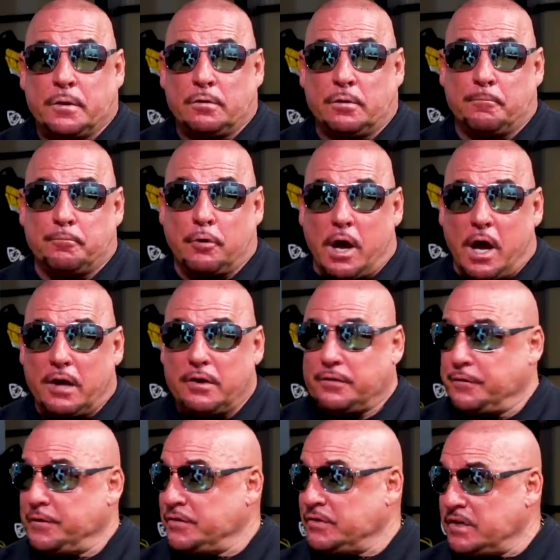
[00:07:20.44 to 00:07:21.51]
Labrada's
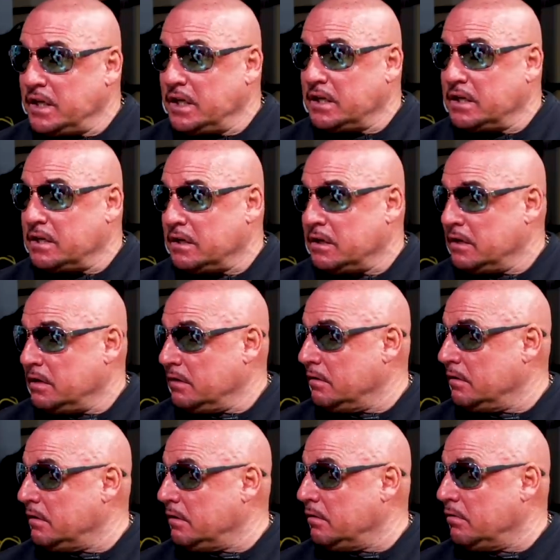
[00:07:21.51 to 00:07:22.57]
physique
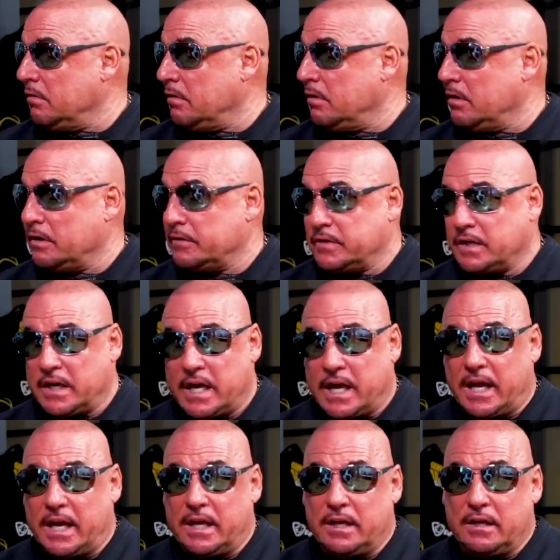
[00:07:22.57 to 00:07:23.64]

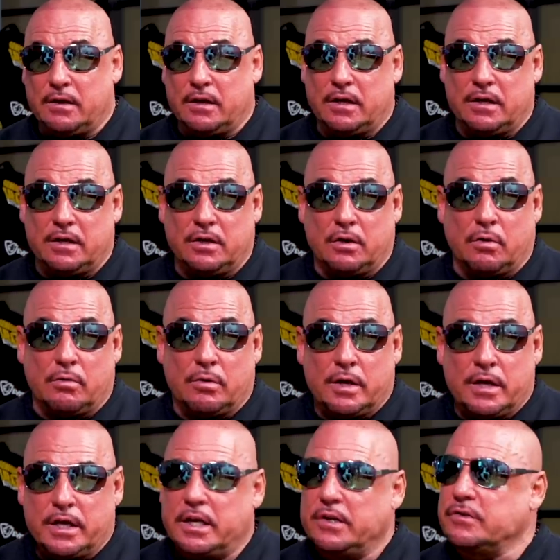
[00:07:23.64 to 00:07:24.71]
today, you know,
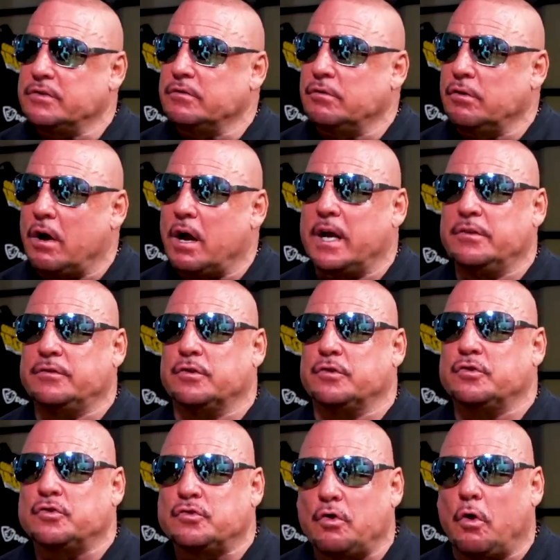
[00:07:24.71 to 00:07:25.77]
his lines are
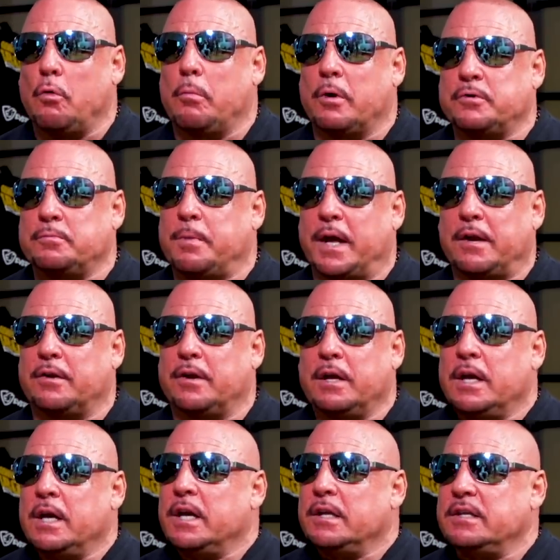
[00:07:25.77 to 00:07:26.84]
so much better.
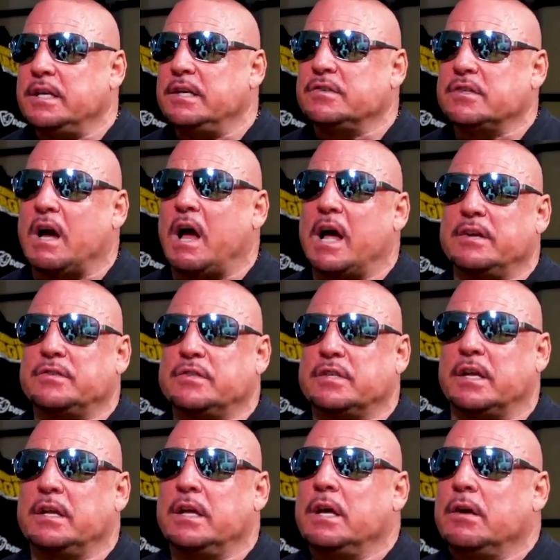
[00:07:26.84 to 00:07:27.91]
These guys
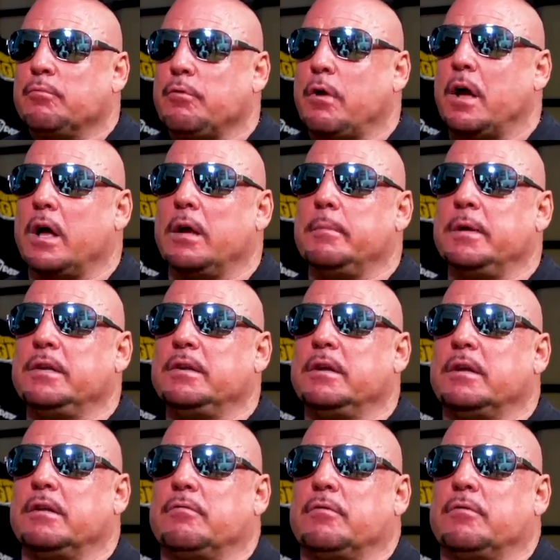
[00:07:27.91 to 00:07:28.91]
that run, I mean,